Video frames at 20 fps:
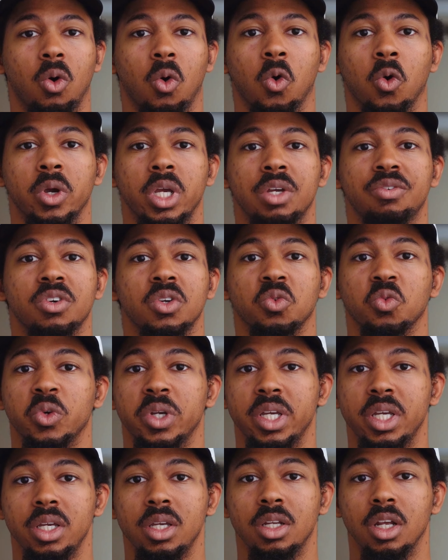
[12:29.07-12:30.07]
or even
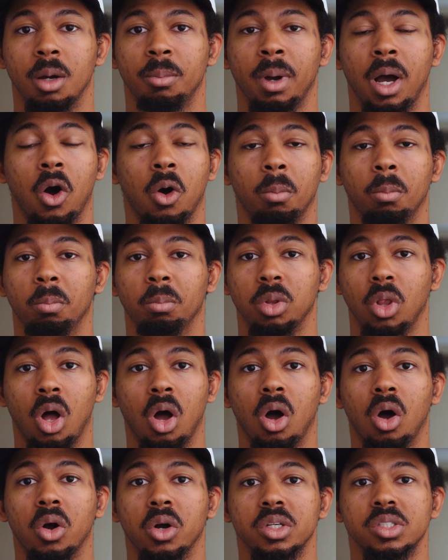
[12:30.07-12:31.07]
read about
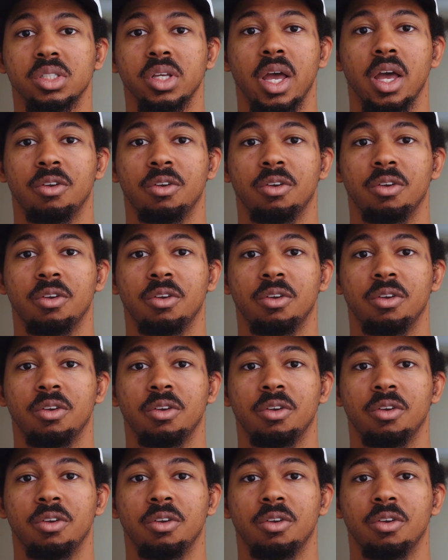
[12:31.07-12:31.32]
blogs